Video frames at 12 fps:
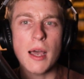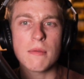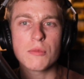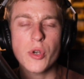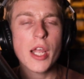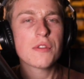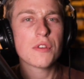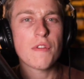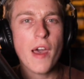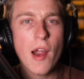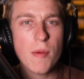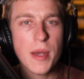transfer the
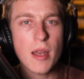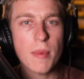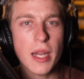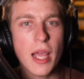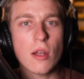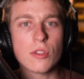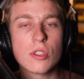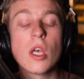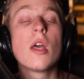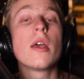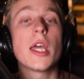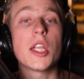firearm to anybody else,
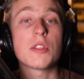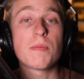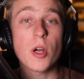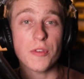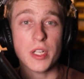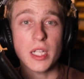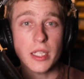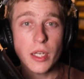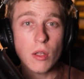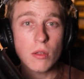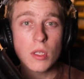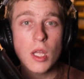it is perfectly
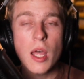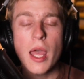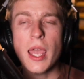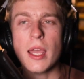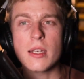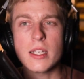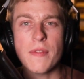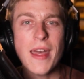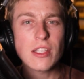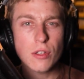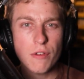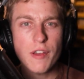legal. And
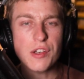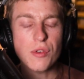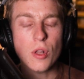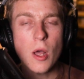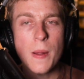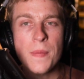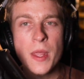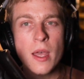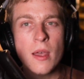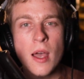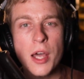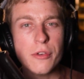that's under federal law.
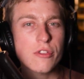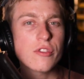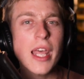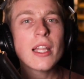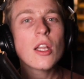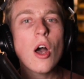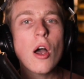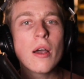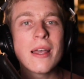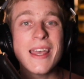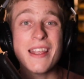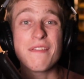Under state law,
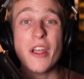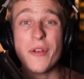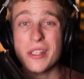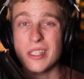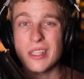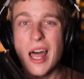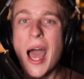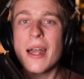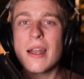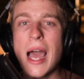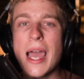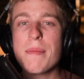it varies a lot.
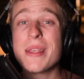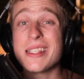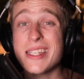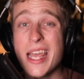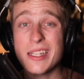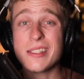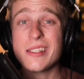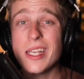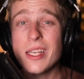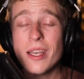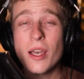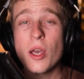I'm in
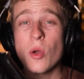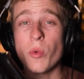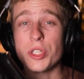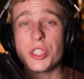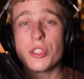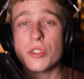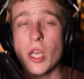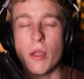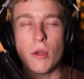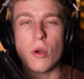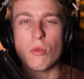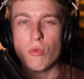Tennessee, which is
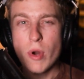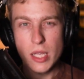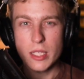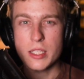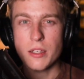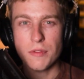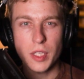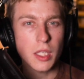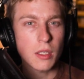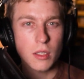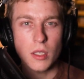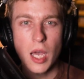a
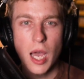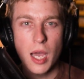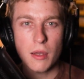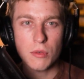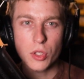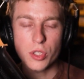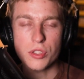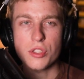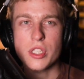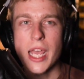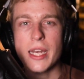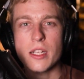relatively good
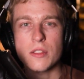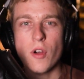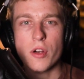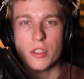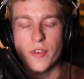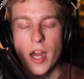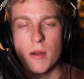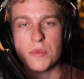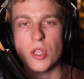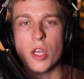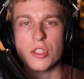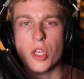state as far as
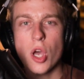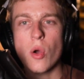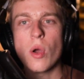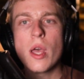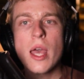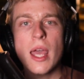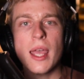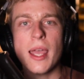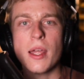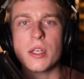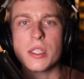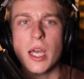firearms laws go. And